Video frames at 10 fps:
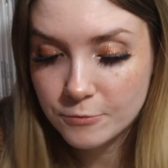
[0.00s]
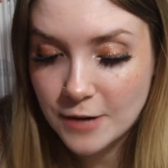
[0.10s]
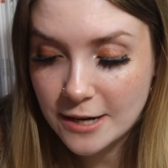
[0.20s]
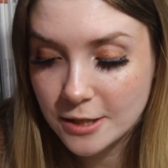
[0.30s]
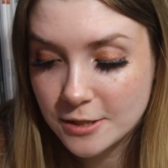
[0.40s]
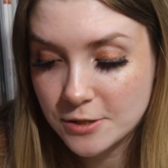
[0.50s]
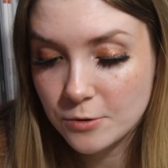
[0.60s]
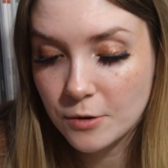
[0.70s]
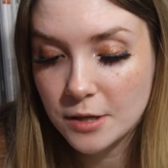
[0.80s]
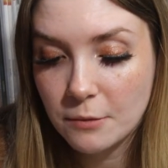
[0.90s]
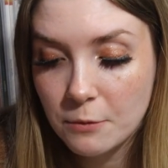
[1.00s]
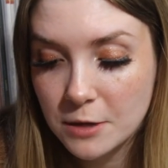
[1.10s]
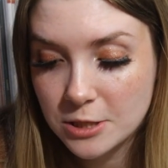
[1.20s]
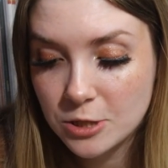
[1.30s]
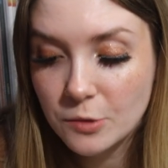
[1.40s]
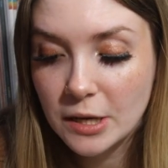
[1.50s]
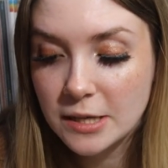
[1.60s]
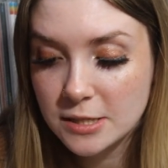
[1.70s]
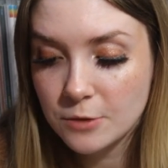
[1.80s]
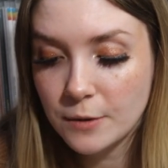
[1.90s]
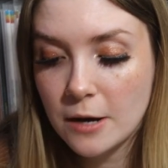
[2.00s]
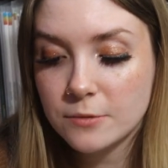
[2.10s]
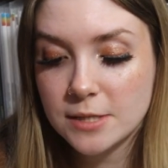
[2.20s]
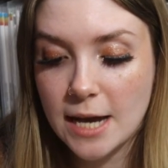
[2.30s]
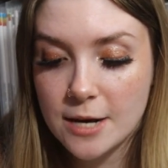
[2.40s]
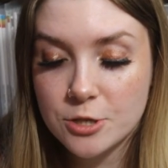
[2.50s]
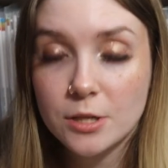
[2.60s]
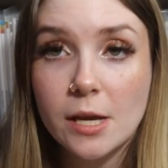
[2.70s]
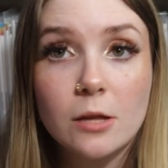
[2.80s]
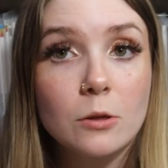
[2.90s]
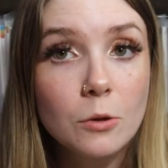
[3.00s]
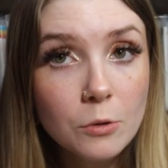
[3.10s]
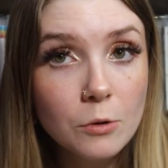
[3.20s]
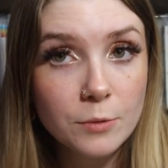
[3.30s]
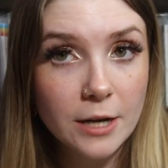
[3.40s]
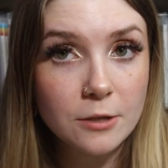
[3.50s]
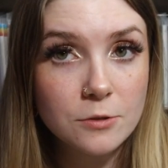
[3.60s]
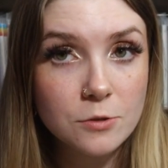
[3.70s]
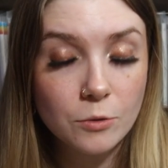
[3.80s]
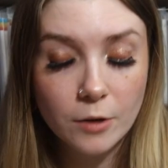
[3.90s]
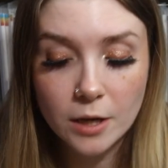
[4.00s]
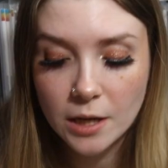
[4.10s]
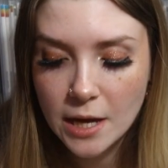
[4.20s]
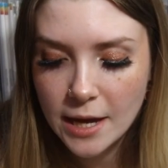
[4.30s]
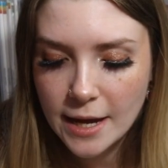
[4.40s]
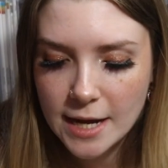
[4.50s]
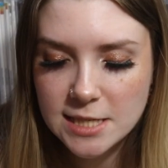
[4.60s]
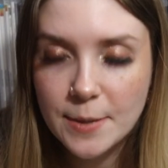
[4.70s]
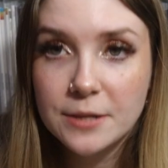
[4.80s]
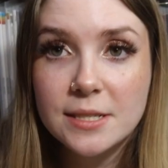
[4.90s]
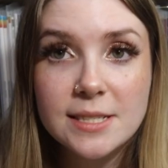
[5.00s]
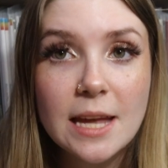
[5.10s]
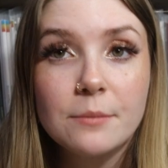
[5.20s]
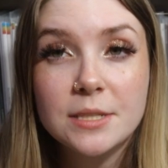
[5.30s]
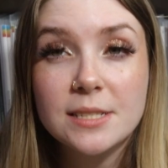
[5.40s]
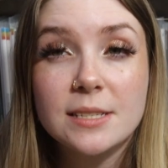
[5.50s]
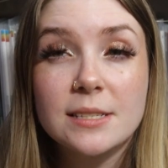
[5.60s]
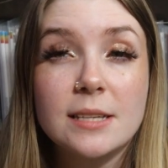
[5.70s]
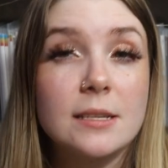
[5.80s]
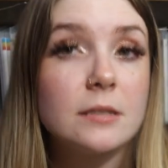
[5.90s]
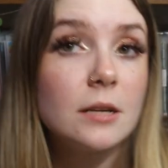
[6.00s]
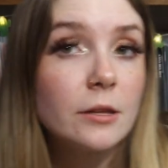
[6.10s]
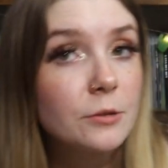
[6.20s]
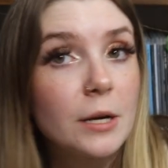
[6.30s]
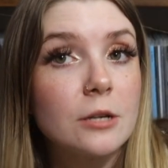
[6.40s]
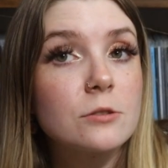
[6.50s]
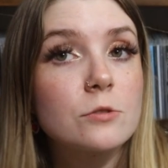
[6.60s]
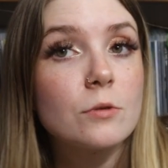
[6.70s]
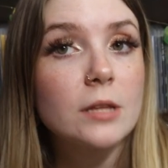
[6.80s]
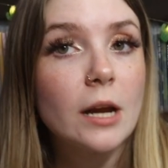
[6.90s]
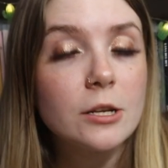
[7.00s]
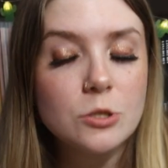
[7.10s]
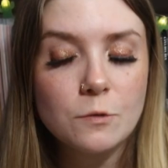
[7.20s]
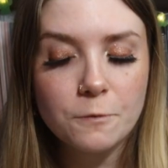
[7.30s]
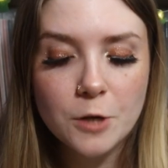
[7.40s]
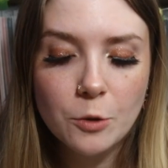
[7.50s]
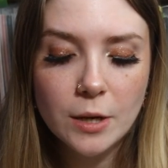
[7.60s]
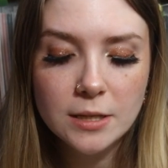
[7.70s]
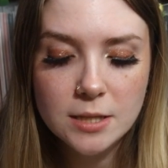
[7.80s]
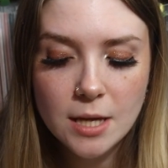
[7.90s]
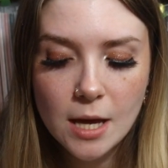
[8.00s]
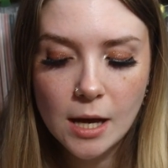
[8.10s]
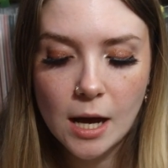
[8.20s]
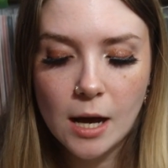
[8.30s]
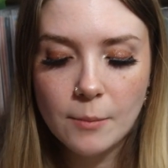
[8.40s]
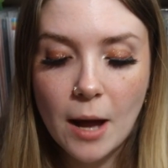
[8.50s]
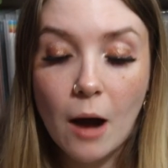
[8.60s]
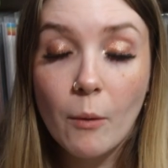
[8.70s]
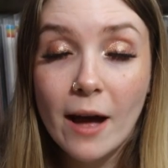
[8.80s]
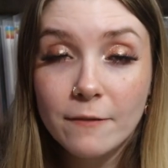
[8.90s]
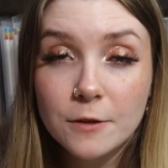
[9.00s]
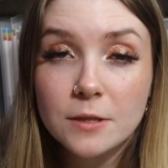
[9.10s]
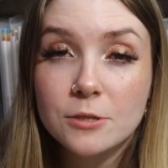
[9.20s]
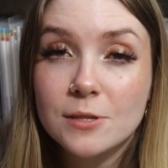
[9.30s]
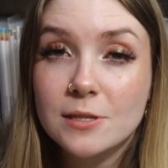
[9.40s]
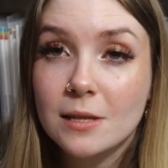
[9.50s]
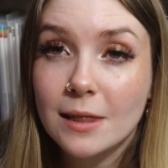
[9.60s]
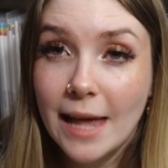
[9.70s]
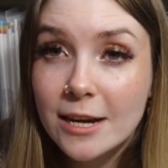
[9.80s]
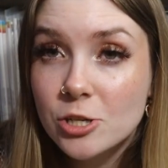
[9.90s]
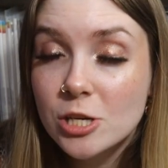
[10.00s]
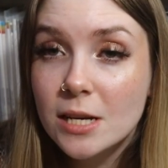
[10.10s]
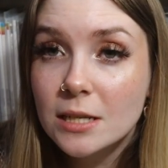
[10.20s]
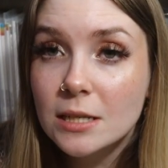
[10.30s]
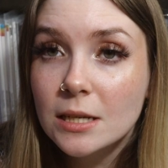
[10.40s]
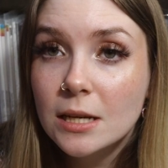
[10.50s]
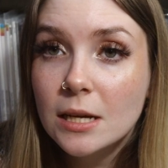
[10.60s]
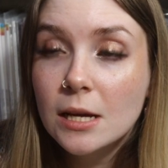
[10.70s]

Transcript: record store that we went to and hunted around was actually a local record store. It's about the same distance as another record store that I do frequent. Um, however, their selection,